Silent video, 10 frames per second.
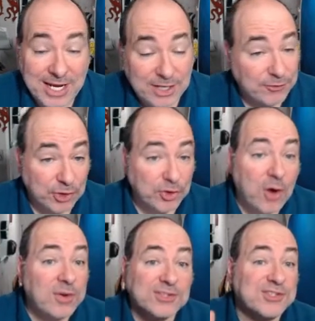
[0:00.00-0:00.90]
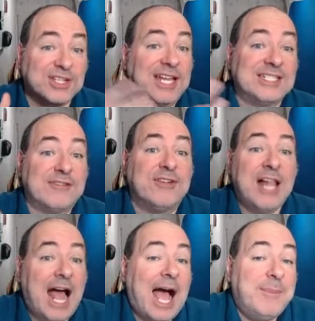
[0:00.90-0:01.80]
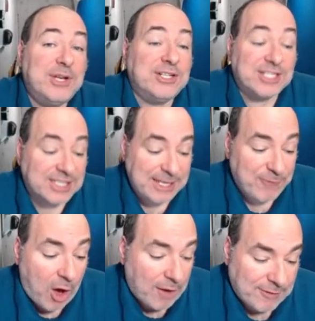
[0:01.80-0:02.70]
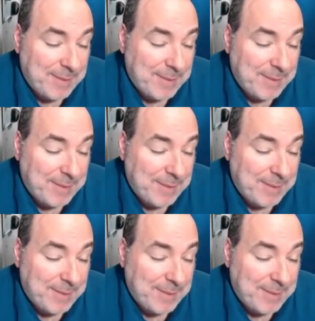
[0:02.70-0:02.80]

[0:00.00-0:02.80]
If you'll notice, there's a lot of stuff I'm going to just leave off.